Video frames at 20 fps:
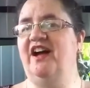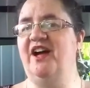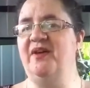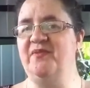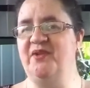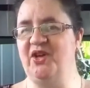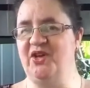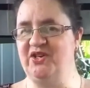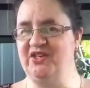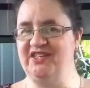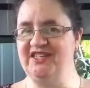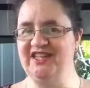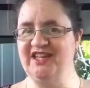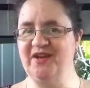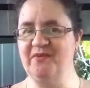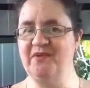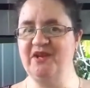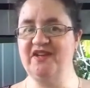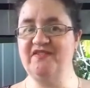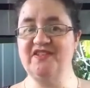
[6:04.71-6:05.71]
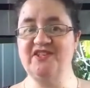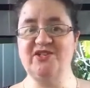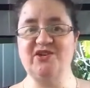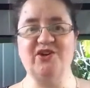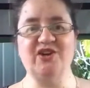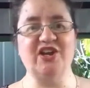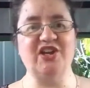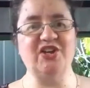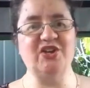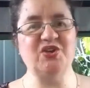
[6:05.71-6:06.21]
I'm going to sing a bit of a
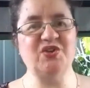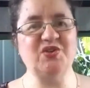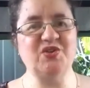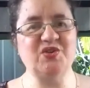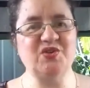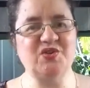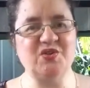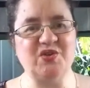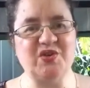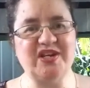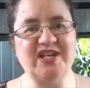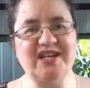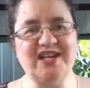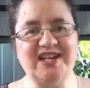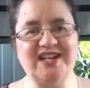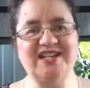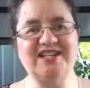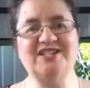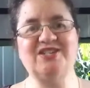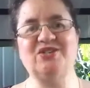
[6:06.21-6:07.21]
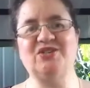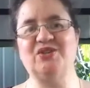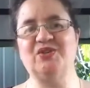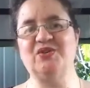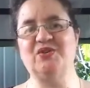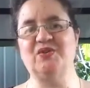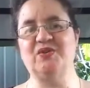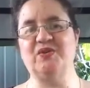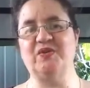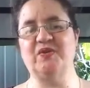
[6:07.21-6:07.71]
song and you can join in
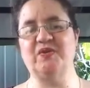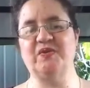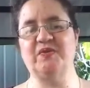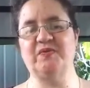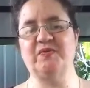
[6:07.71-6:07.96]
too.